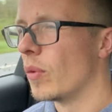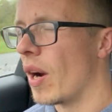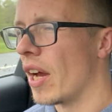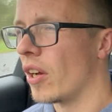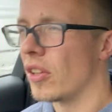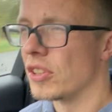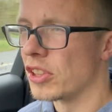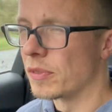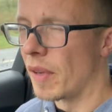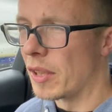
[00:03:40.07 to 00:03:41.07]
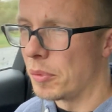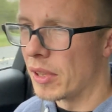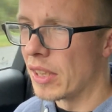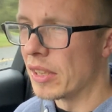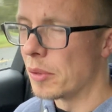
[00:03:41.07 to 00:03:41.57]
while others might
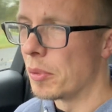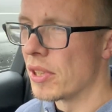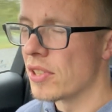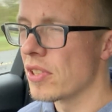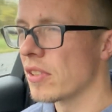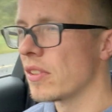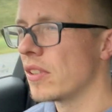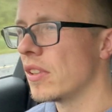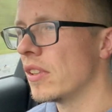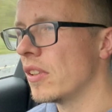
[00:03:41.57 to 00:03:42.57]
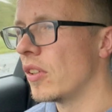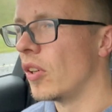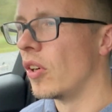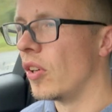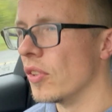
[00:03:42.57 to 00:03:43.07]
be a little bit
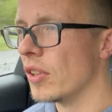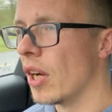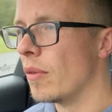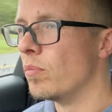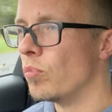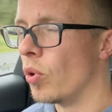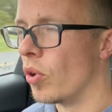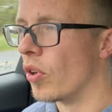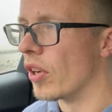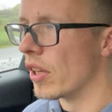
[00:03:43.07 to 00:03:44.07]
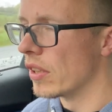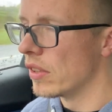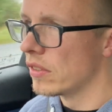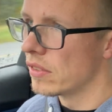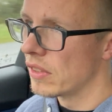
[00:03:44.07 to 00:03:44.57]
on more
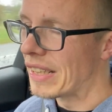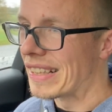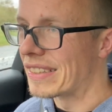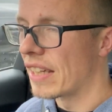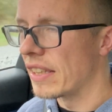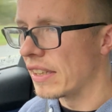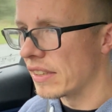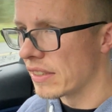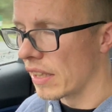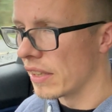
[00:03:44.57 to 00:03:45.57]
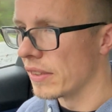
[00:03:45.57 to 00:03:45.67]
exciting side.